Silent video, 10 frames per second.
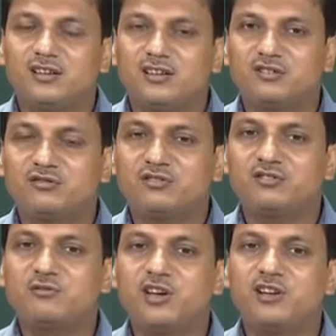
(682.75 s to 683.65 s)
ratio
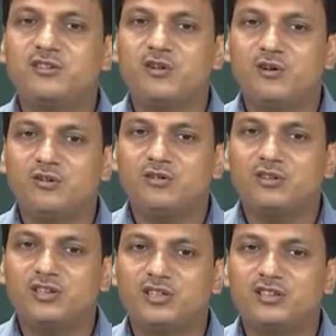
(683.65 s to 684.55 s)
is very low,
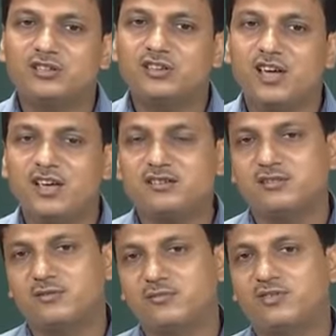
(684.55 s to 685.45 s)
in this
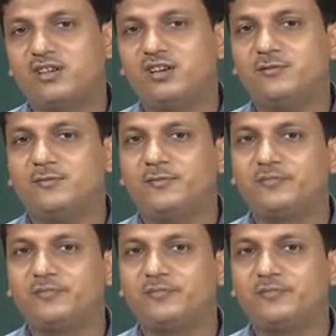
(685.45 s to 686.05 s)
case the